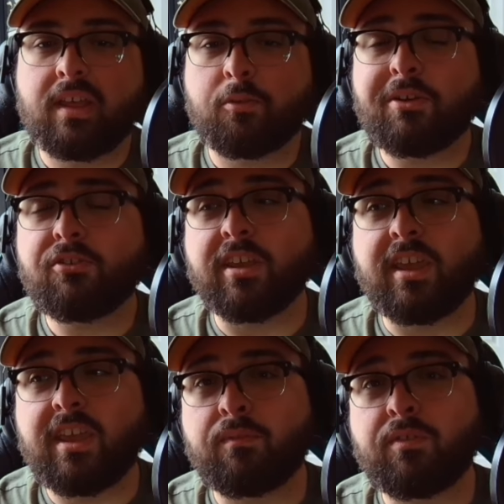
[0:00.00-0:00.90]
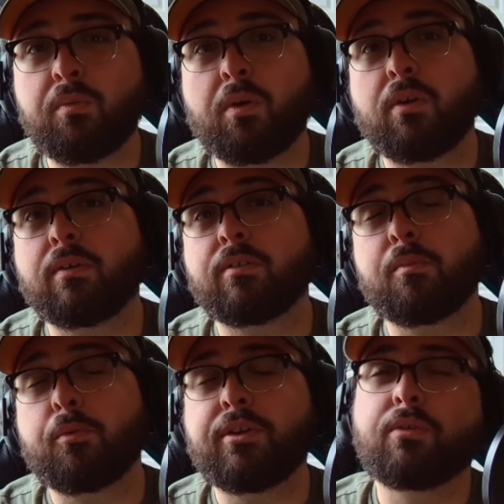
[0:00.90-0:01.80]
Especially if you are
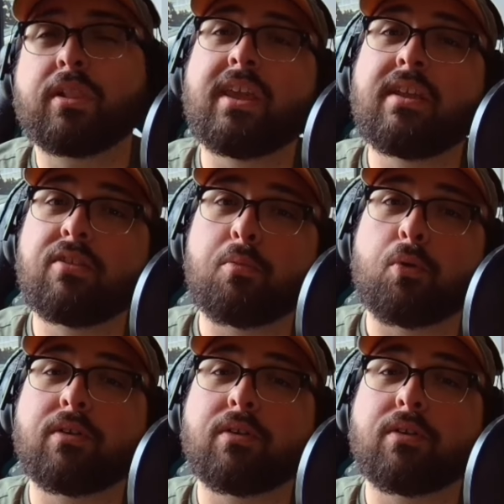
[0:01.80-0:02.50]
someone who leans